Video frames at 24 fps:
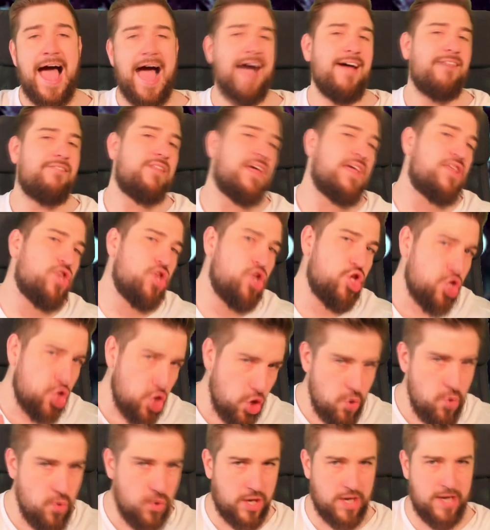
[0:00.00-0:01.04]
and then
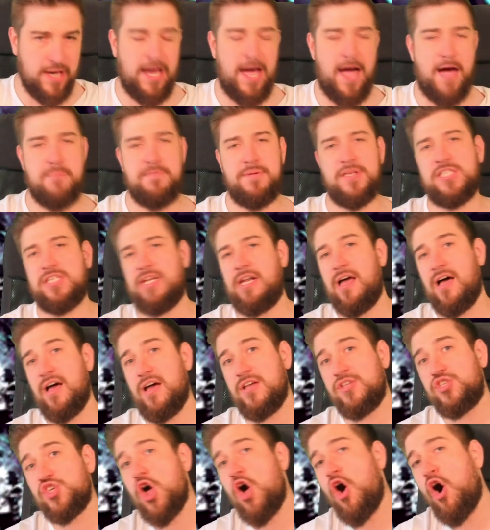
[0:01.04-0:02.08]
you can
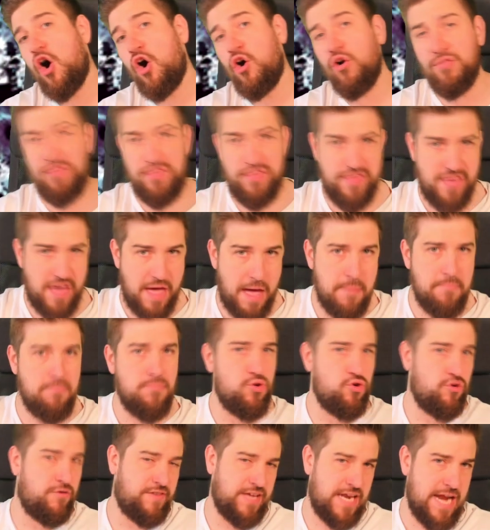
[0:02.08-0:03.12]
capitalize on them
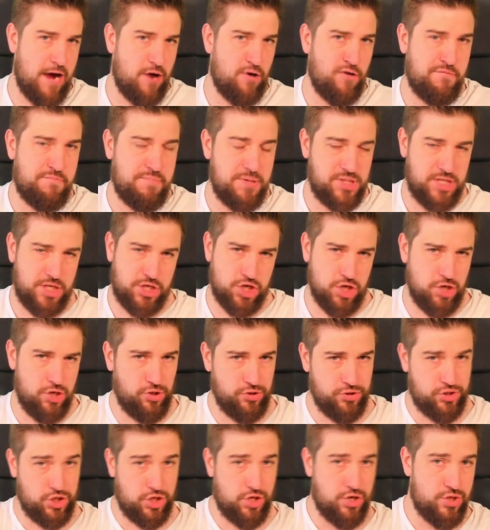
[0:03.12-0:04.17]
moving out of position
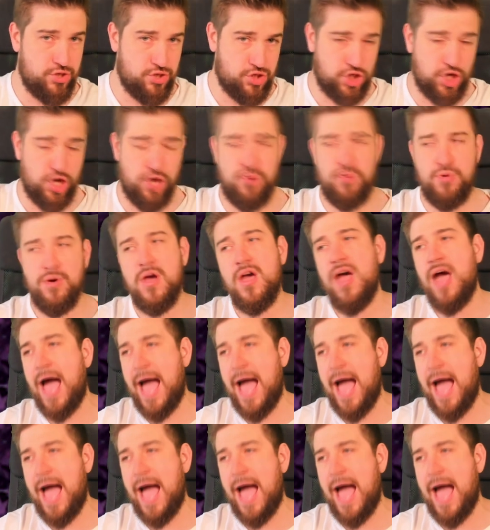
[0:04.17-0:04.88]
on turn 2,